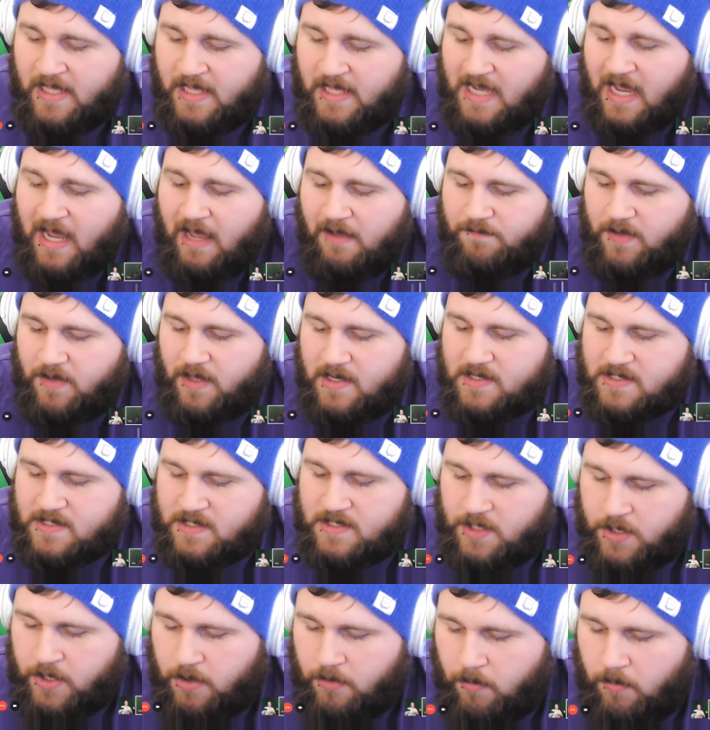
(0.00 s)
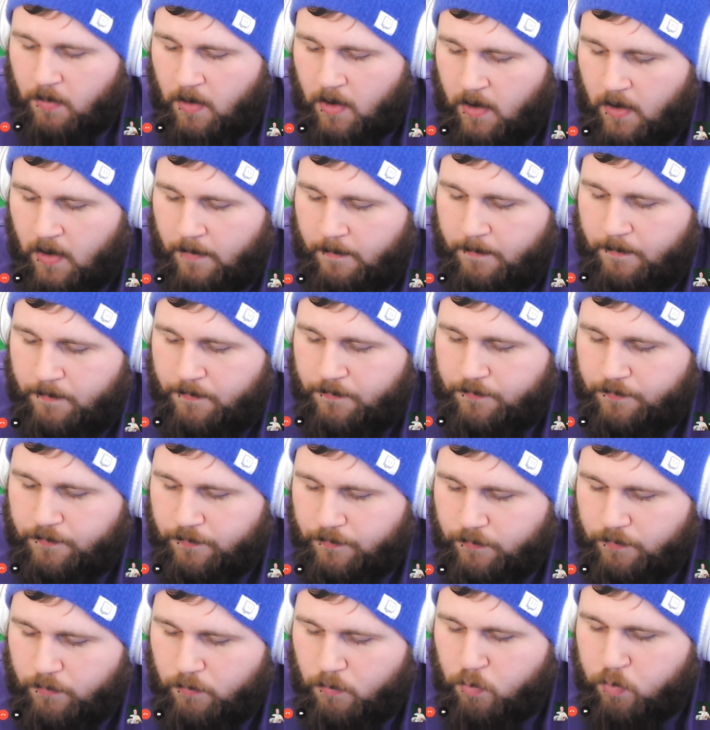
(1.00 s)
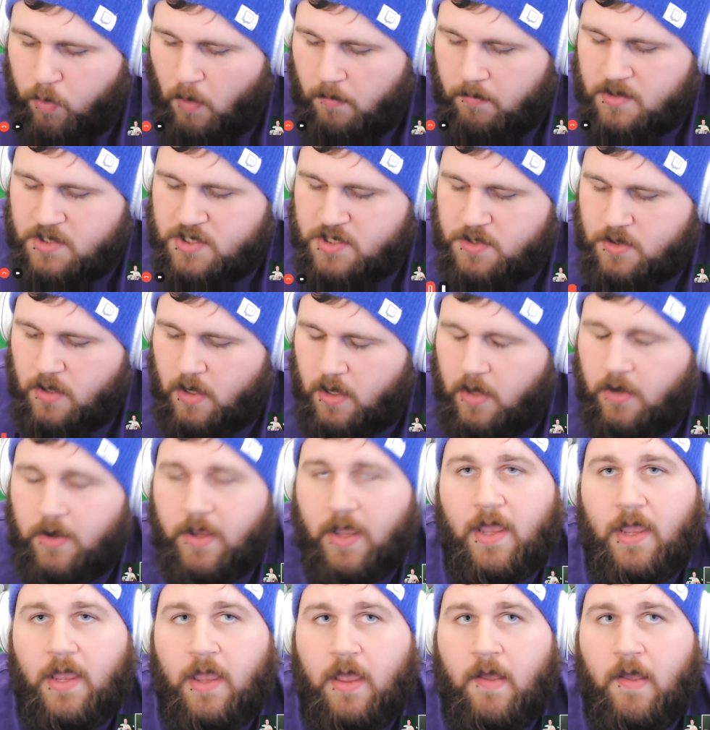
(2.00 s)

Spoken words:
obvious, you know. What would you, the